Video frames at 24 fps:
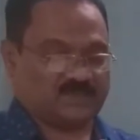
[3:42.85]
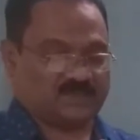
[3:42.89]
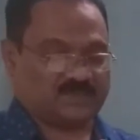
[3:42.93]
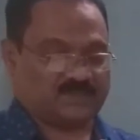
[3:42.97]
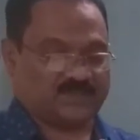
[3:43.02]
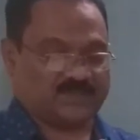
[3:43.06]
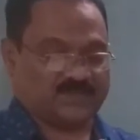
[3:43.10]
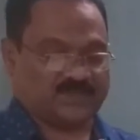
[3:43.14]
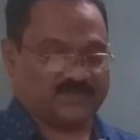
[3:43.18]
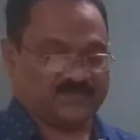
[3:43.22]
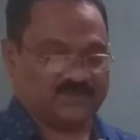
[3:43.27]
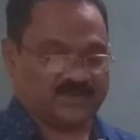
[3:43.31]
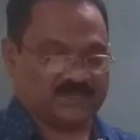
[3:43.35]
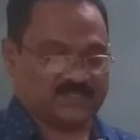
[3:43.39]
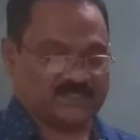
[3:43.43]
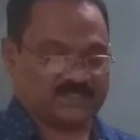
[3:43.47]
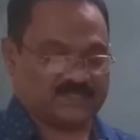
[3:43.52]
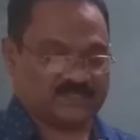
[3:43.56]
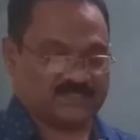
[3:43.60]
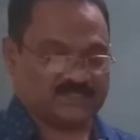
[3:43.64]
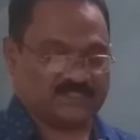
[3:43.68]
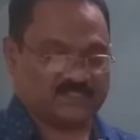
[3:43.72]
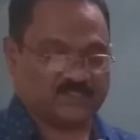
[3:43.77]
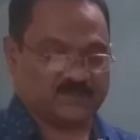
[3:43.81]
The
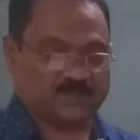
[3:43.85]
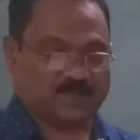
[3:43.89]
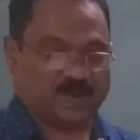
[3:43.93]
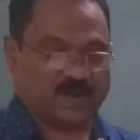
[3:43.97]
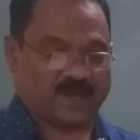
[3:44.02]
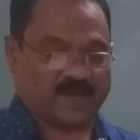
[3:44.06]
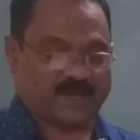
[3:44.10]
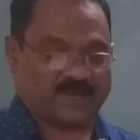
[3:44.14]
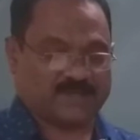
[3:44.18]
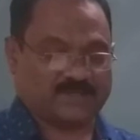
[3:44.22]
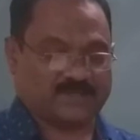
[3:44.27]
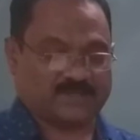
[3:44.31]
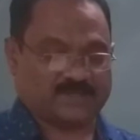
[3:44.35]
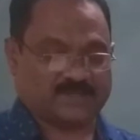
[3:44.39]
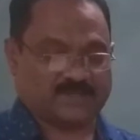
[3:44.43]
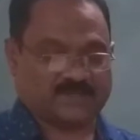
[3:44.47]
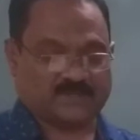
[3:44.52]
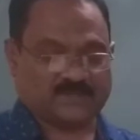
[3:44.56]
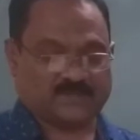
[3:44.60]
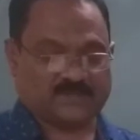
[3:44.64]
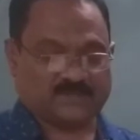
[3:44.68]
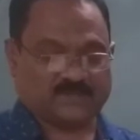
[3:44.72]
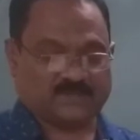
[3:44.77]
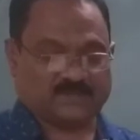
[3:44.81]
rivers inspire,
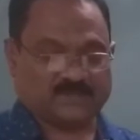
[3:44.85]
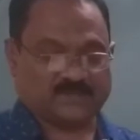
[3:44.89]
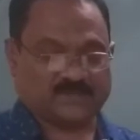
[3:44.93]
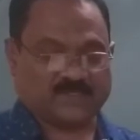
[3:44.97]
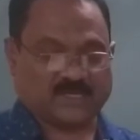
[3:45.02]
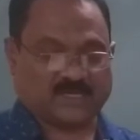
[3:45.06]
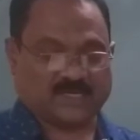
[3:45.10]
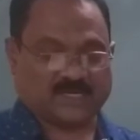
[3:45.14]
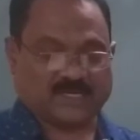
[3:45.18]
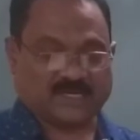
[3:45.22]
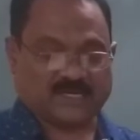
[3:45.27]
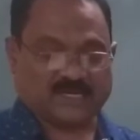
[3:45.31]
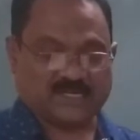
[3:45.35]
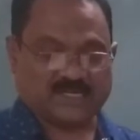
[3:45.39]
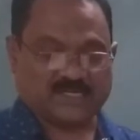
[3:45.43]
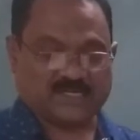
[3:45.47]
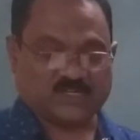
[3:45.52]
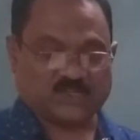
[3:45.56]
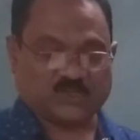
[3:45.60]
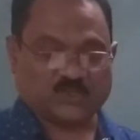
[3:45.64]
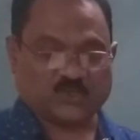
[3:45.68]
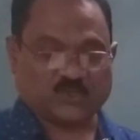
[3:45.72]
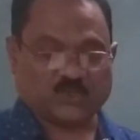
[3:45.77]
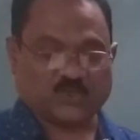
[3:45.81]
the
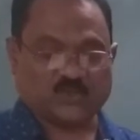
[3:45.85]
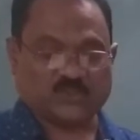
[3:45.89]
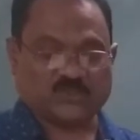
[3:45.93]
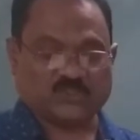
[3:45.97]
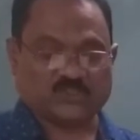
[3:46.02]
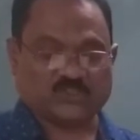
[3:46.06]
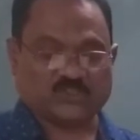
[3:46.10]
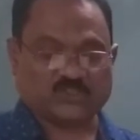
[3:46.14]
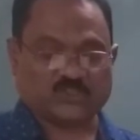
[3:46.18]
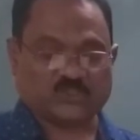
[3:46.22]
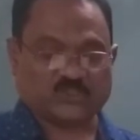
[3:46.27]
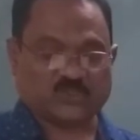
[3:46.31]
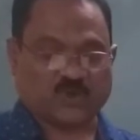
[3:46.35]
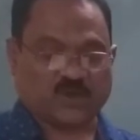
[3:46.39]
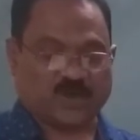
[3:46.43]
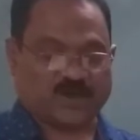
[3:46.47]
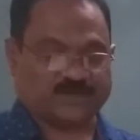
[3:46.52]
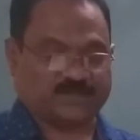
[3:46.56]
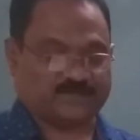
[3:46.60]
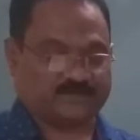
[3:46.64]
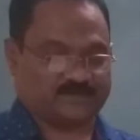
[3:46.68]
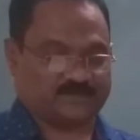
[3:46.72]
current grows strong.